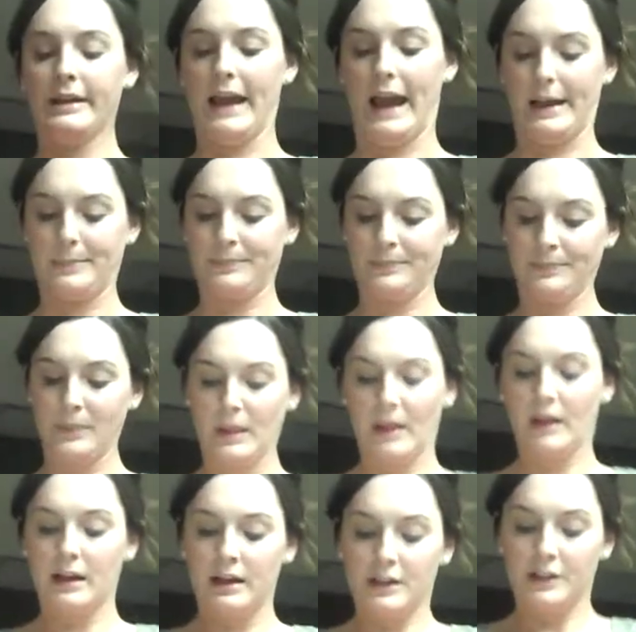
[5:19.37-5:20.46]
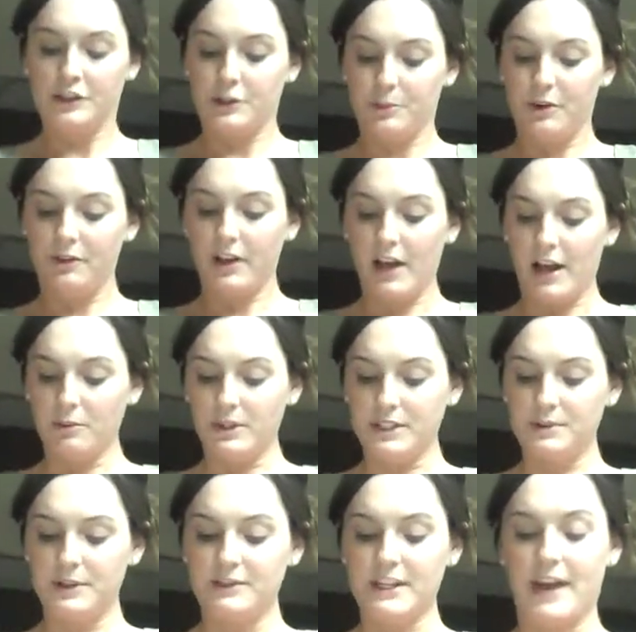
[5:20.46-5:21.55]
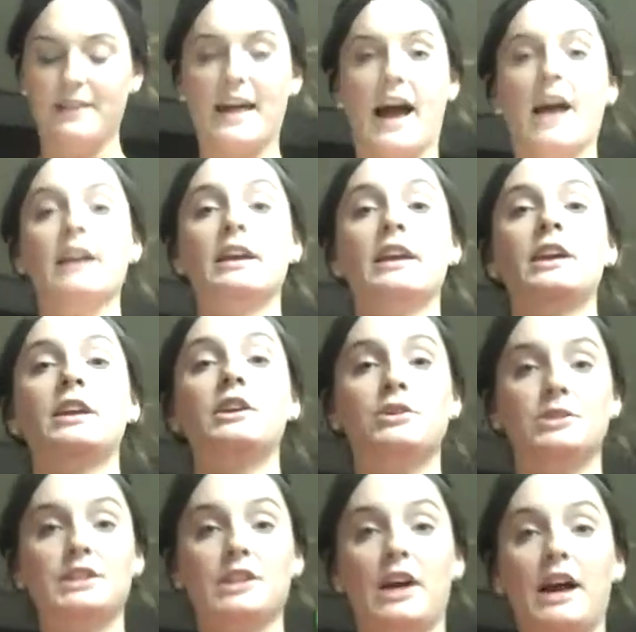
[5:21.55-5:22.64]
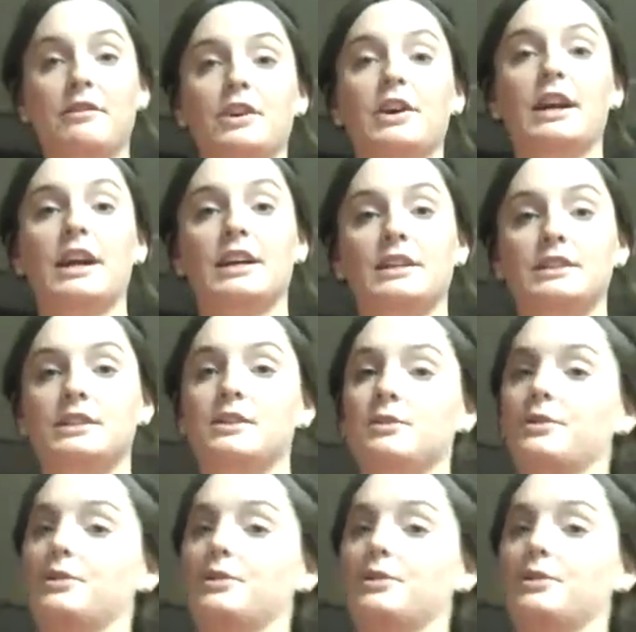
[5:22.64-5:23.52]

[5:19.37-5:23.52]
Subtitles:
Okay, so moving on, once we've done that, you still have your hands,